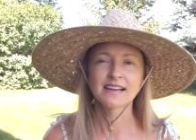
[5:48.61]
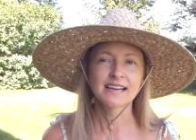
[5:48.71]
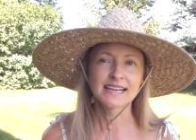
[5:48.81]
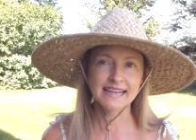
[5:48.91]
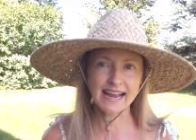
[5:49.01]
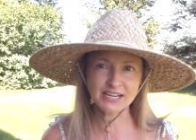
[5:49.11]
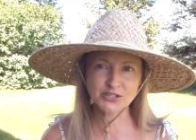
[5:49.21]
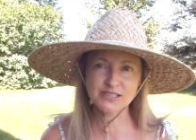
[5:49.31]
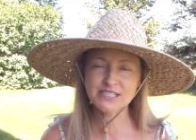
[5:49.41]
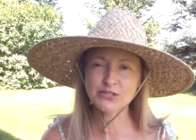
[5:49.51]

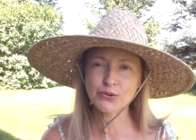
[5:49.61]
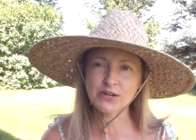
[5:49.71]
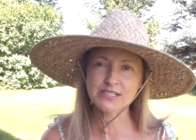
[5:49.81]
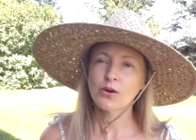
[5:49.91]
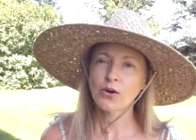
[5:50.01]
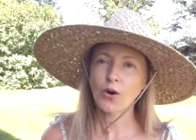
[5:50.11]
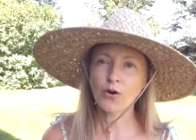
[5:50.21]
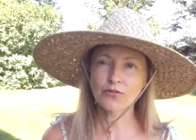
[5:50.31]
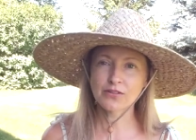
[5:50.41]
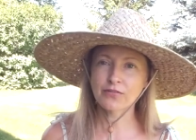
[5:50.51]
naturally sourced,
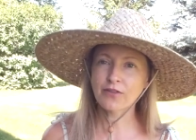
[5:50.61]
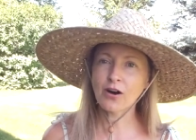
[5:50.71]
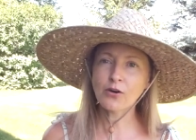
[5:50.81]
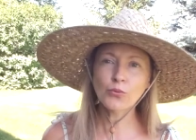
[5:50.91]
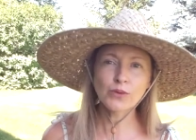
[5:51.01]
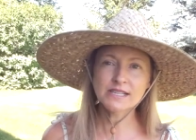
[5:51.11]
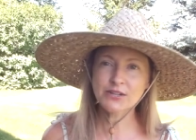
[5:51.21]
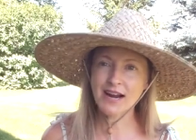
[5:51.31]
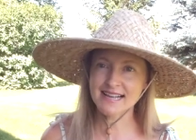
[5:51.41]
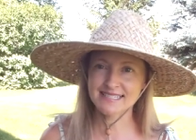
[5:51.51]
over the fall,
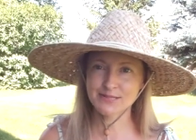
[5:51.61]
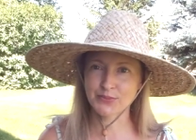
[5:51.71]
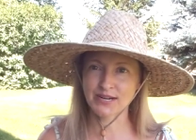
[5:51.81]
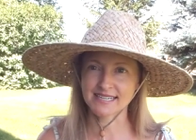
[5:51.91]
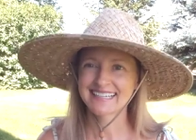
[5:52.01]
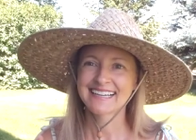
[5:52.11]
winter, and spring.